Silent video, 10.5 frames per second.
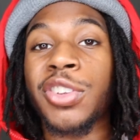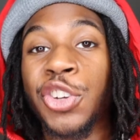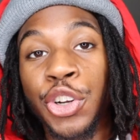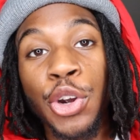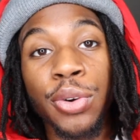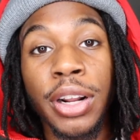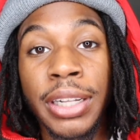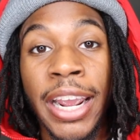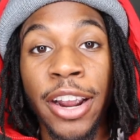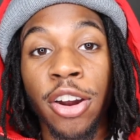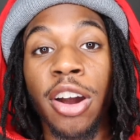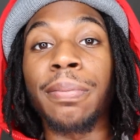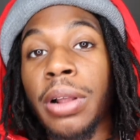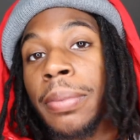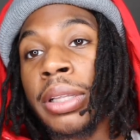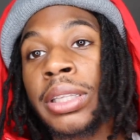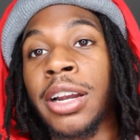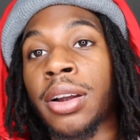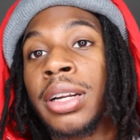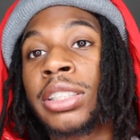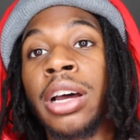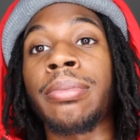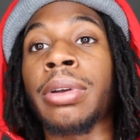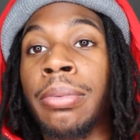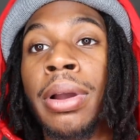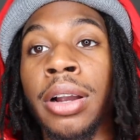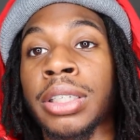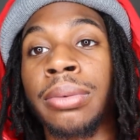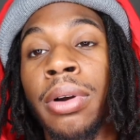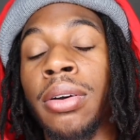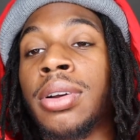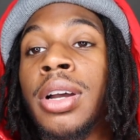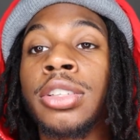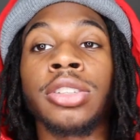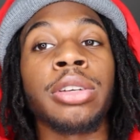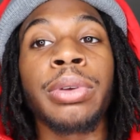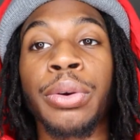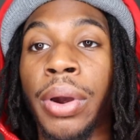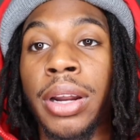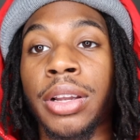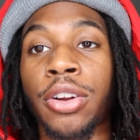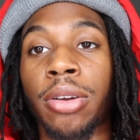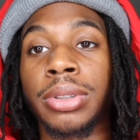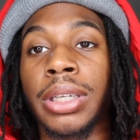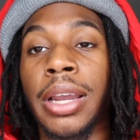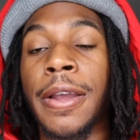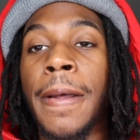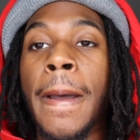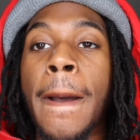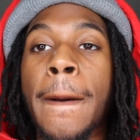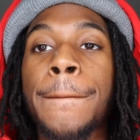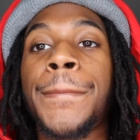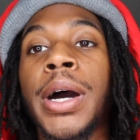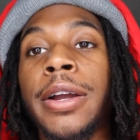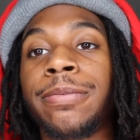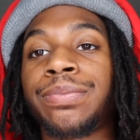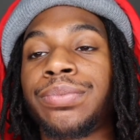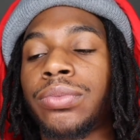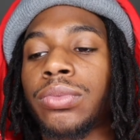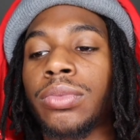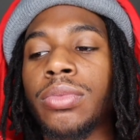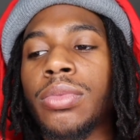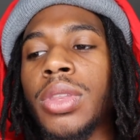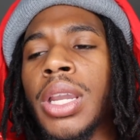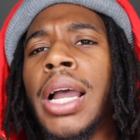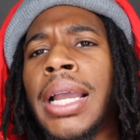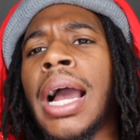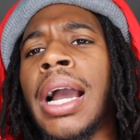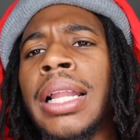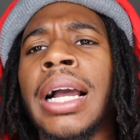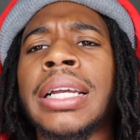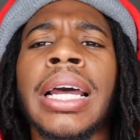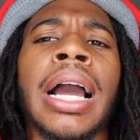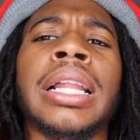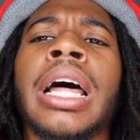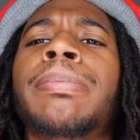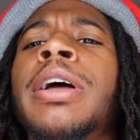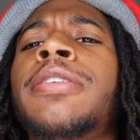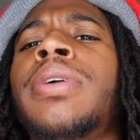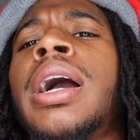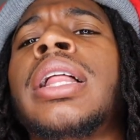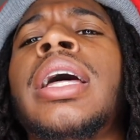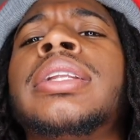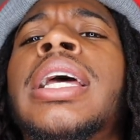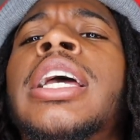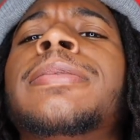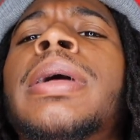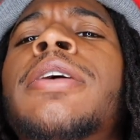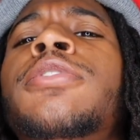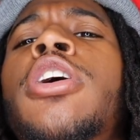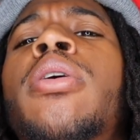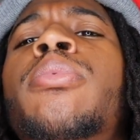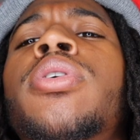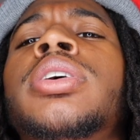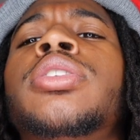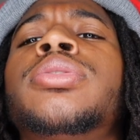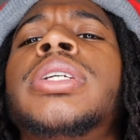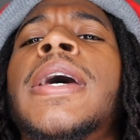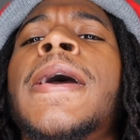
you're doing a dare, a public dare, and it's going to be embarrassing, bro. So just be ready, you know what I'm saying? But yeah, like I said, I got a lot of things planned for y'all boys, you know what